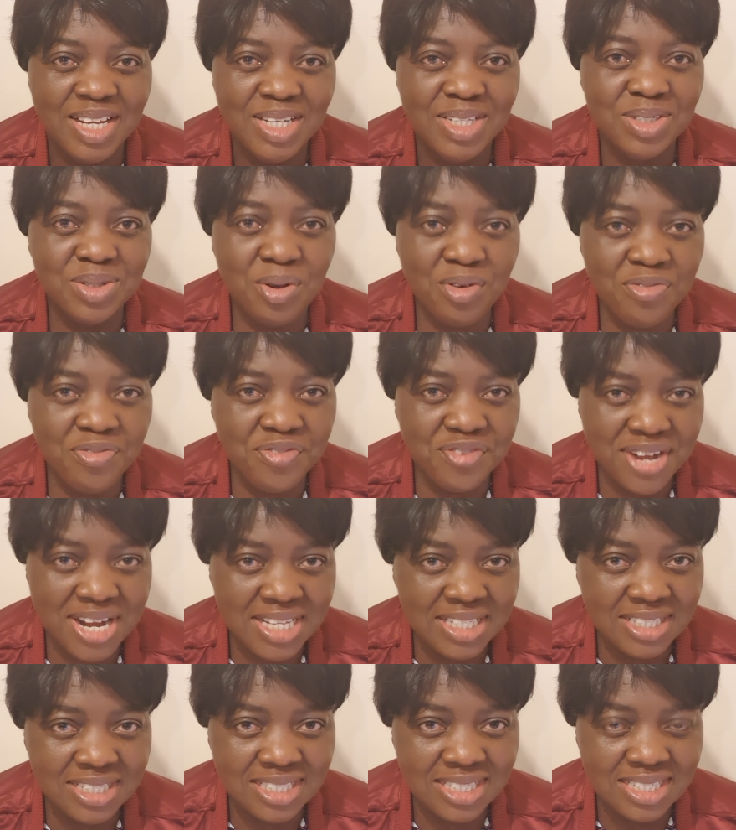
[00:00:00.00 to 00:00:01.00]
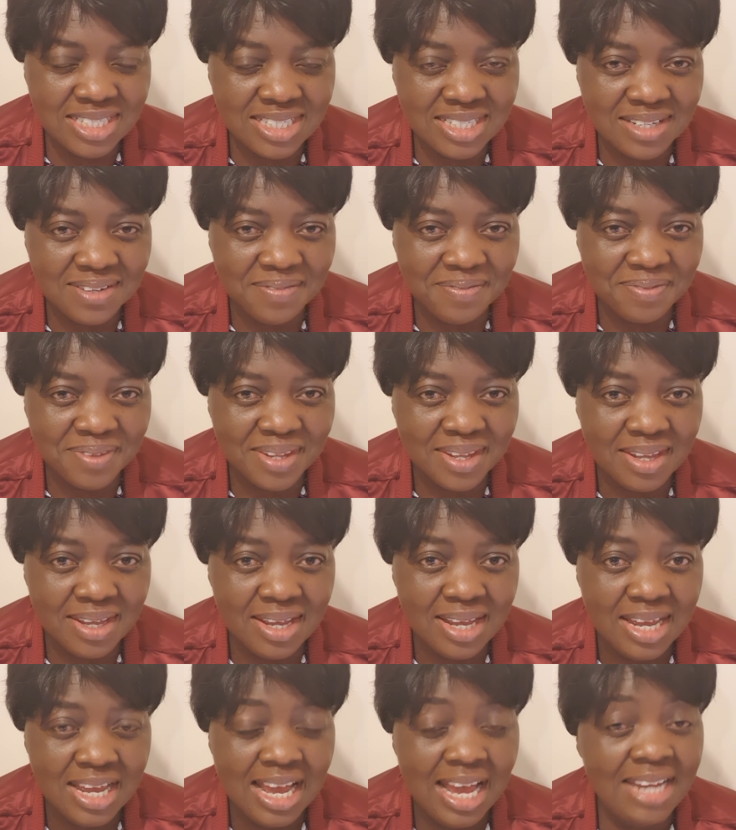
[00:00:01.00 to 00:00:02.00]
So, friends,
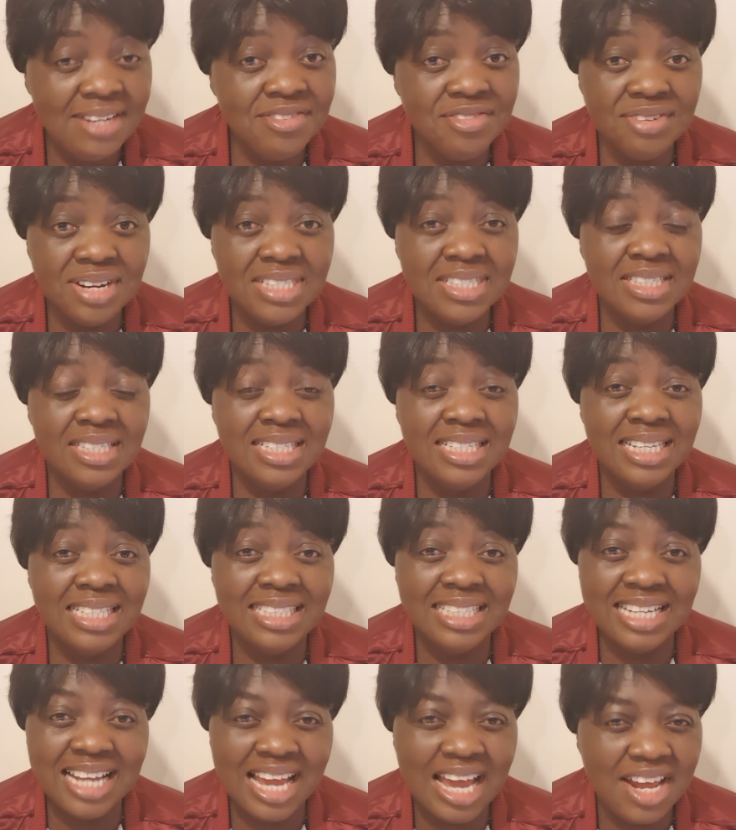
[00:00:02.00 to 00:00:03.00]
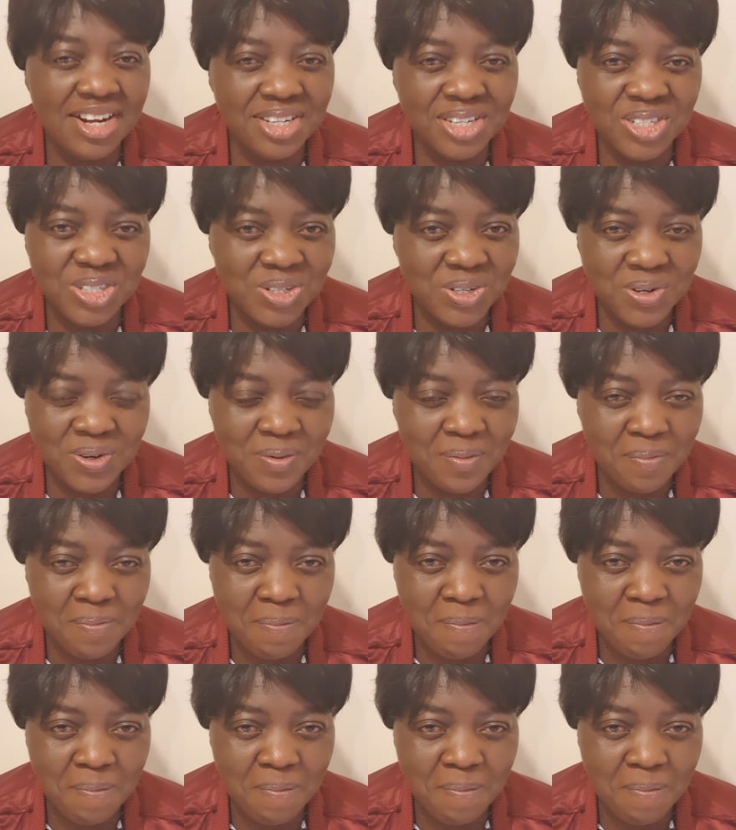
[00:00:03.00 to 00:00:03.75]
I trust this has encouraged you.